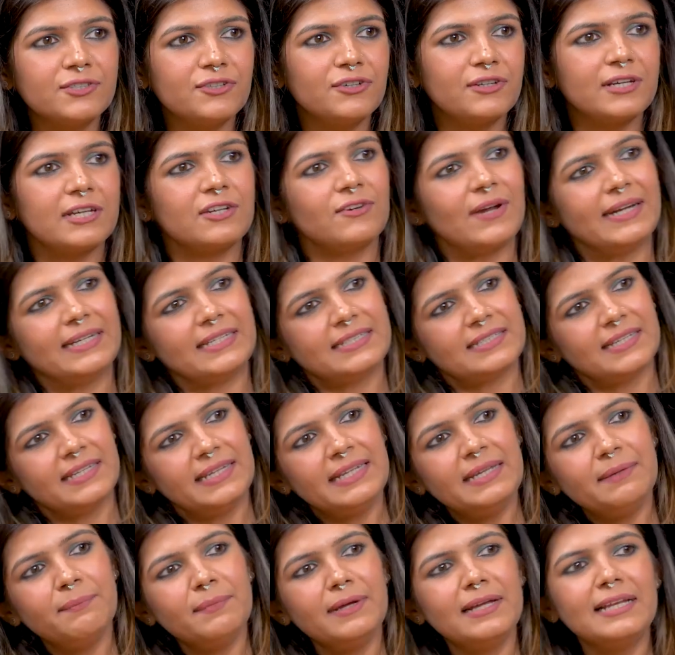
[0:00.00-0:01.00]
so you can write us an
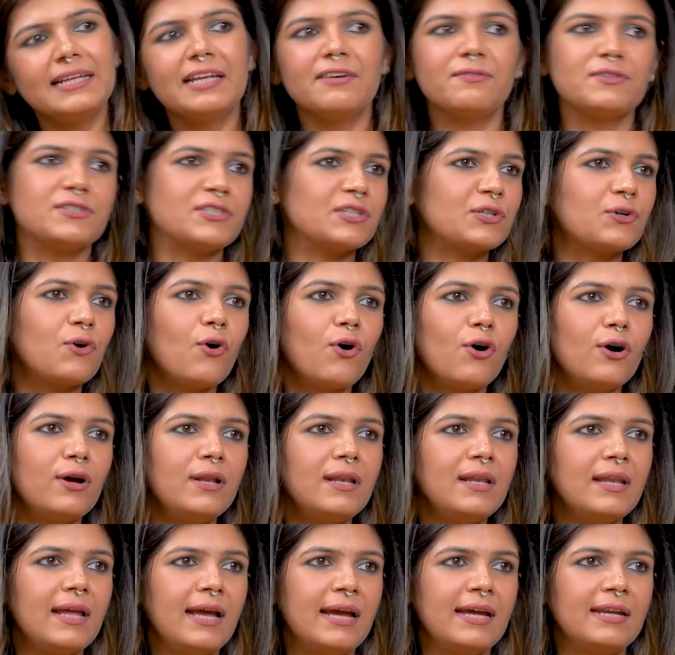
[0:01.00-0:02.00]
email, give us a
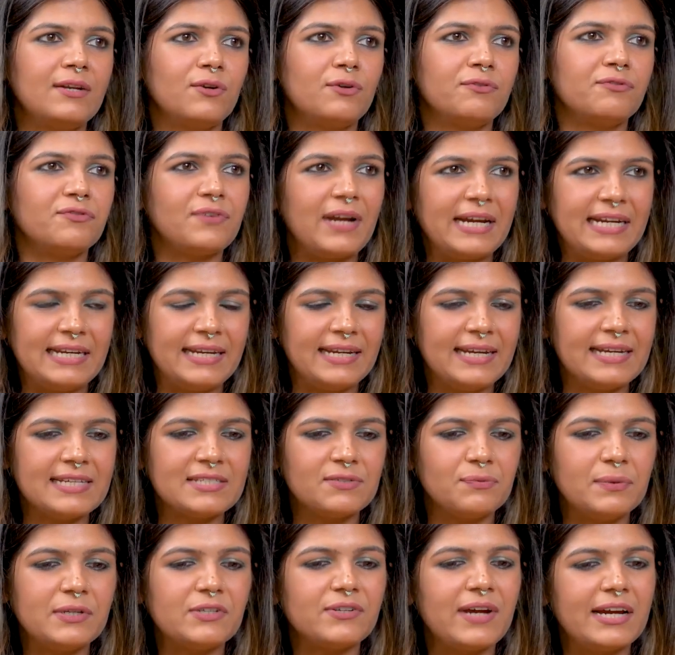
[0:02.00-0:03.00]
call, and on
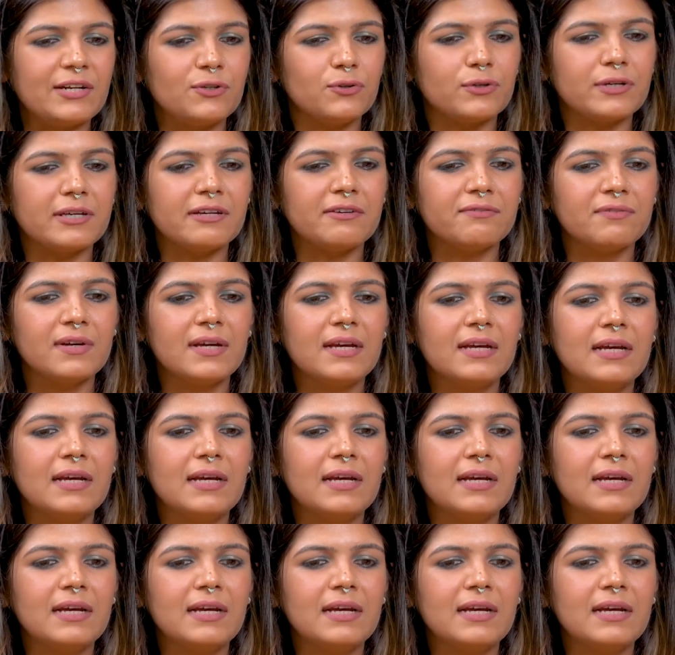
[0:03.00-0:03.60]
Fridays, we try to give